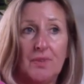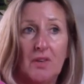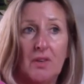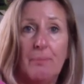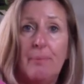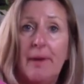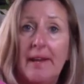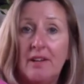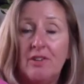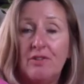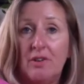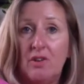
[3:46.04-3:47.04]
the
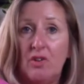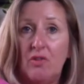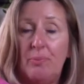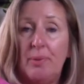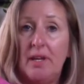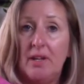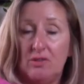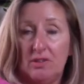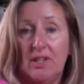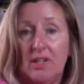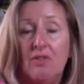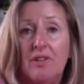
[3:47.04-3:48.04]
benefit of being
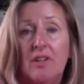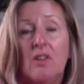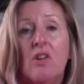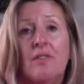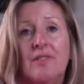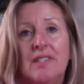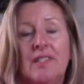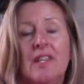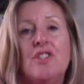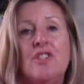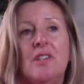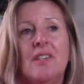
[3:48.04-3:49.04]
yourself in a
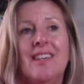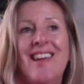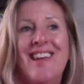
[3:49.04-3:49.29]
conversation